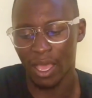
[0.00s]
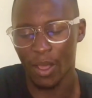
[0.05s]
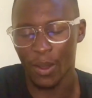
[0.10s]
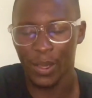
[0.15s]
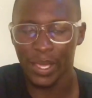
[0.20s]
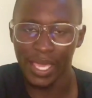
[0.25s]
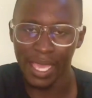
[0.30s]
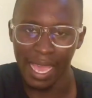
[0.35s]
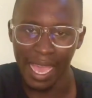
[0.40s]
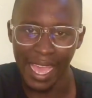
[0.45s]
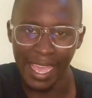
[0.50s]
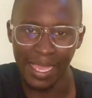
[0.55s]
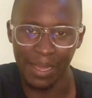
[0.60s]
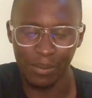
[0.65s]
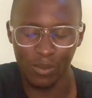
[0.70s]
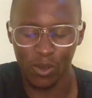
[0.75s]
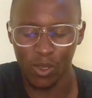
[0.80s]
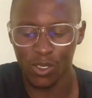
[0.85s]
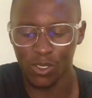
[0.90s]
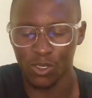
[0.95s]
Now here I
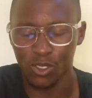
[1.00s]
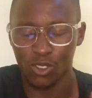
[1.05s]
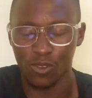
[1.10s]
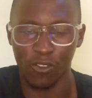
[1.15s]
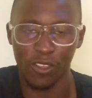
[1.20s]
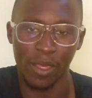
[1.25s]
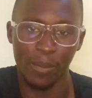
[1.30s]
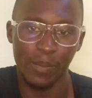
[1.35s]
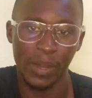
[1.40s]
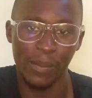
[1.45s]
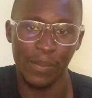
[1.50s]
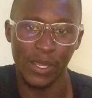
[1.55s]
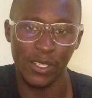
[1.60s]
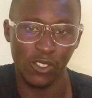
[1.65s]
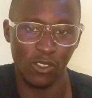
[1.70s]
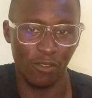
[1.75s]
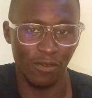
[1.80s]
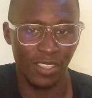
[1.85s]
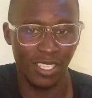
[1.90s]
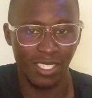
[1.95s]
am going to, for the
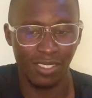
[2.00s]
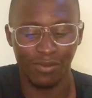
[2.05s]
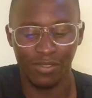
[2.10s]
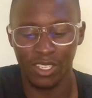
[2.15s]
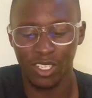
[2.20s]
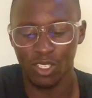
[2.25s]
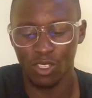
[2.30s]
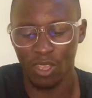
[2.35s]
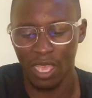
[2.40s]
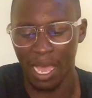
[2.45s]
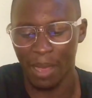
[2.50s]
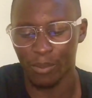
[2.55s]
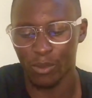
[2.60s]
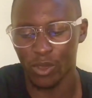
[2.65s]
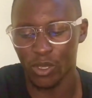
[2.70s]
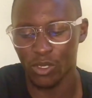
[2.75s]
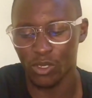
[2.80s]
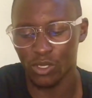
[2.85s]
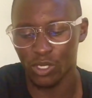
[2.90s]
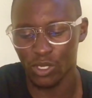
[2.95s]
purpose of this video,
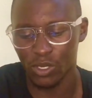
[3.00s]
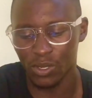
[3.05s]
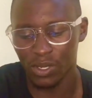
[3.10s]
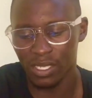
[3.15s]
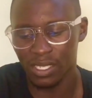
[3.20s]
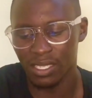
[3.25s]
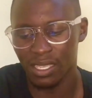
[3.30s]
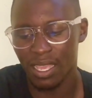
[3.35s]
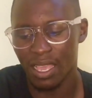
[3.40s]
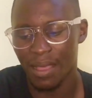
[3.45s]
I'm going to choose